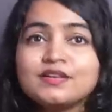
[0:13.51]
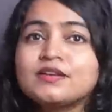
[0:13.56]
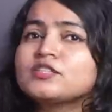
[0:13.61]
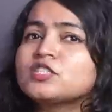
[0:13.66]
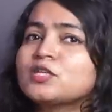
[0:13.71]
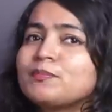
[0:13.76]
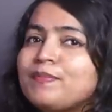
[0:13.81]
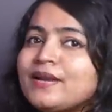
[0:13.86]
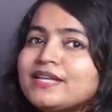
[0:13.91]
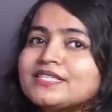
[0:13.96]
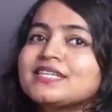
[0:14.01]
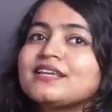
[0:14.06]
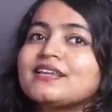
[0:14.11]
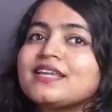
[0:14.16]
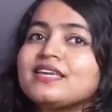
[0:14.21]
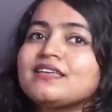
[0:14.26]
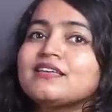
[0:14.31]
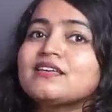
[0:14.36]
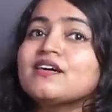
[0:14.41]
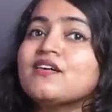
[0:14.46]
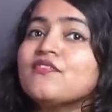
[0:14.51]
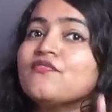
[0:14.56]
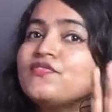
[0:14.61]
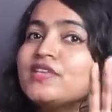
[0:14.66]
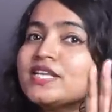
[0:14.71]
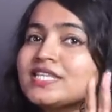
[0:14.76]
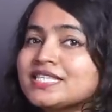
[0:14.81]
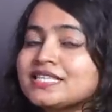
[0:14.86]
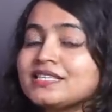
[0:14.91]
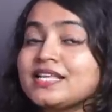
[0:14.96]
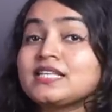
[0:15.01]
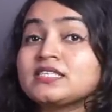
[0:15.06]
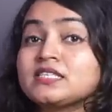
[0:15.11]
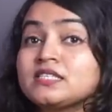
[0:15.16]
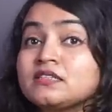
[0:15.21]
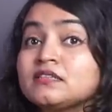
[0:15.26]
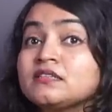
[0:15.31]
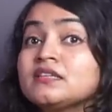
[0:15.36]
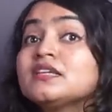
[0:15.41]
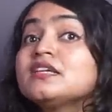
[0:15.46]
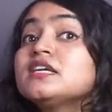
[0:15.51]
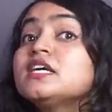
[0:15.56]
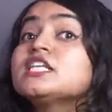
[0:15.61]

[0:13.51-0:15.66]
So basically, this lesson